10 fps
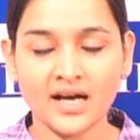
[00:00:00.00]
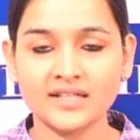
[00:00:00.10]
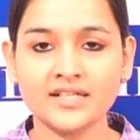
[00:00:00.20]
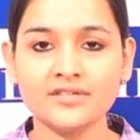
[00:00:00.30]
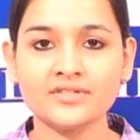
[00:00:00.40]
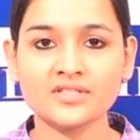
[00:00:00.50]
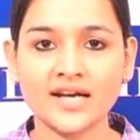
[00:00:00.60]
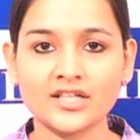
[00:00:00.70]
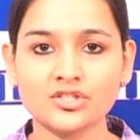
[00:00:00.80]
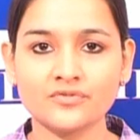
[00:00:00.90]
Our derivative
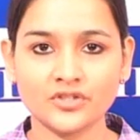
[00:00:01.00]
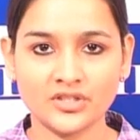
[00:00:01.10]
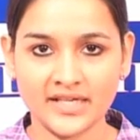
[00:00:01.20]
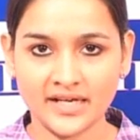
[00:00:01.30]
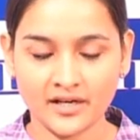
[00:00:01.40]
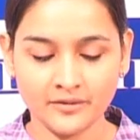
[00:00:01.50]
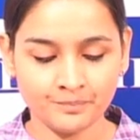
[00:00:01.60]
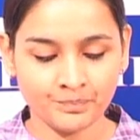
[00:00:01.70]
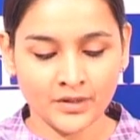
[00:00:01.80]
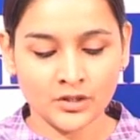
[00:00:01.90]
strategy for the day are
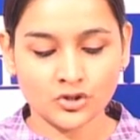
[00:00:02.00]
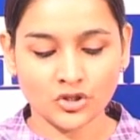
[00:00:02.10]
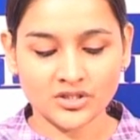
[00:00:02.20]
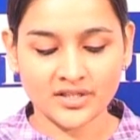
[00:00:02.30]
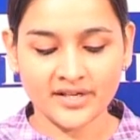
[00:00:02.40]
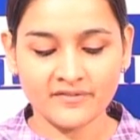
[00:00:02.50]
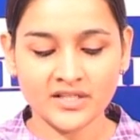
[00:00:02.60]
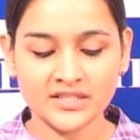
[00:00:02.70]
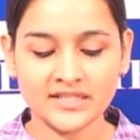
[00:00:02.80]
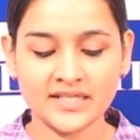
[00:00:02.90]
short
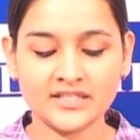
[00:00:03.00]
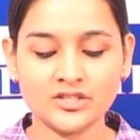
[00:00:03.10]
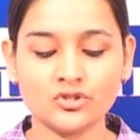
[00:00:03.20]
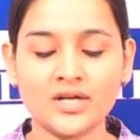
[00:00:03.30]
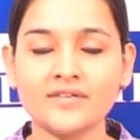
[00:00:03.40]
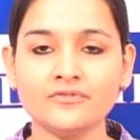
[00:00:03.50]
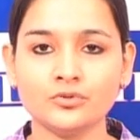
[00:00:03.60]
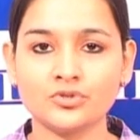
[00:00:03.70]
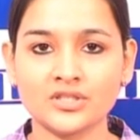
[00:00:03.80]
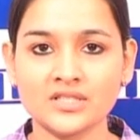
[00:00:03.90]
Areva TND July
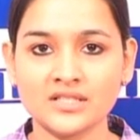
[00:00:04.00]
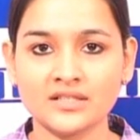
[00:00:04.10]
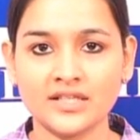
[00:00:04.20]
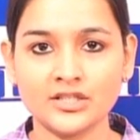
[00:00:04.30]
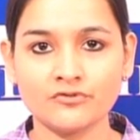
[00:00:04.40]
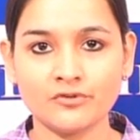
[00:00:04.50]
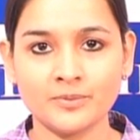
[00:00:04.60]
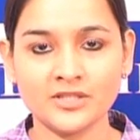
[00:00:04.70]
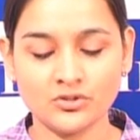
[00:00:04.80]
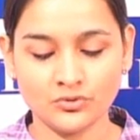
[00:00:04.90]
futures in the range of
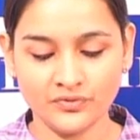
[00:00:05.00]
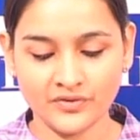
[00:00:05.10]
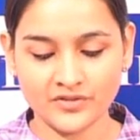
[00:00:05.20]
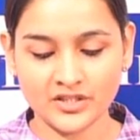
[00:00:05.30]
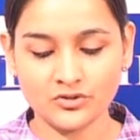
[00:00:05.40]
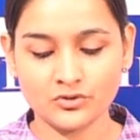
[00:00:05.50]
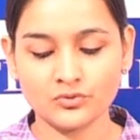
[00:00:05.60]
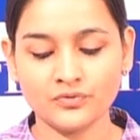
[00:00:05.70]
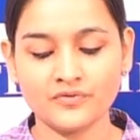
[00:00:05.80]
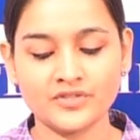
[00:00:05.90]
Rs. 250 to Rs.
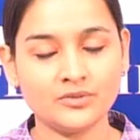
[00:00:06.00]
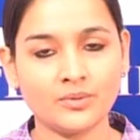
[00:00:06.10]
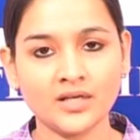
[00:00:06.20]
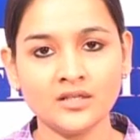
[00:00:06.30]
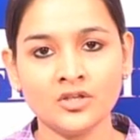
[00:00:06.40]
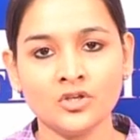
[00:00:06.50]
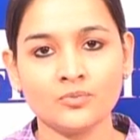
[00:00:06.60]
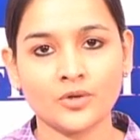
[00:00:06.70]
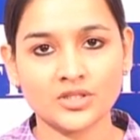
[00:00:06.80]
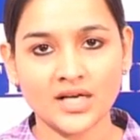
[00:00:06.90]
251
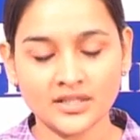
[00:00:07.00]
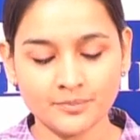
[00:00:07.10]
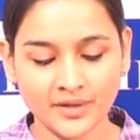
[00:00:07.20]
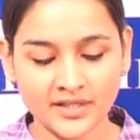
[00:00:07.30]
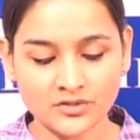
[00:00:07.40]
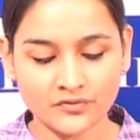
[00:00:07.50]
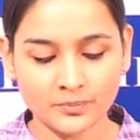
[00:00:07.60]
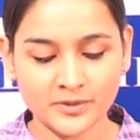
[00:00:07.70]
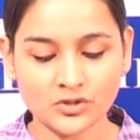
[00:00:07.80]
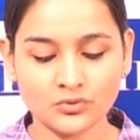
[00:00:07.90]
for a target price of
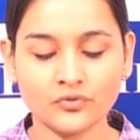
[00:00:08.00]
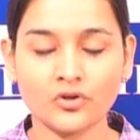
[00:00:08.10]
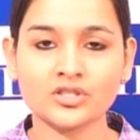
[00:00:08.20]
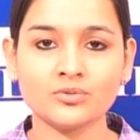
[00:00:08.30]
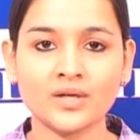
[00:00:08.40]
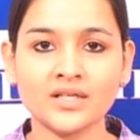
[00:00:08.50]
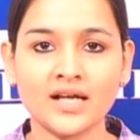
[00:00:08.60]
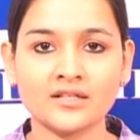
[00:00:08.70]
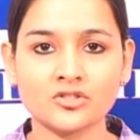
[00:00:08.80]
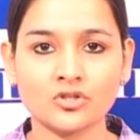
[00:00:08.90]
Rs. 241
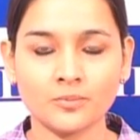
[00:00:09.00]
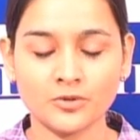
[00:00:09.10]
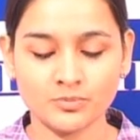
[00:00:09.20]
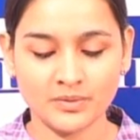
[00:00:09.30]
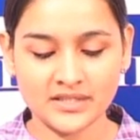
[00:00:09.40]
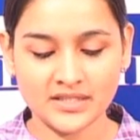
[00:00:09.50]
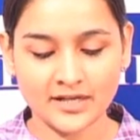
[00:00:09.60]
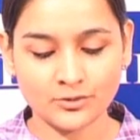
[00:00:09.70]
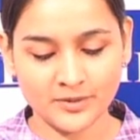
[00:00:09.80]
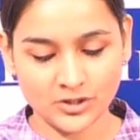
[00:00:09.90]
and a stop loss placed
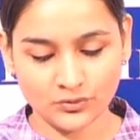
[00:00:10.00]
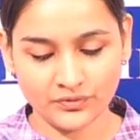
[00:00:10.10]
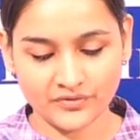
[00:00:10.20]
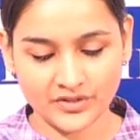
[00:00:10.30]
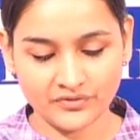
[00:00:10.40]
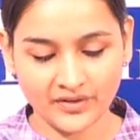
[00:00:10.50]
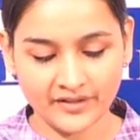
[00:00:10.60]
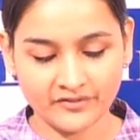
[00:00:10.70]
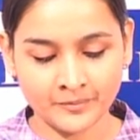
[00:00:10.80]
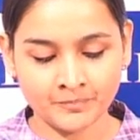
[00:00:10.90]
at Rs.
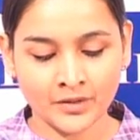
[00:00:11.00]
255.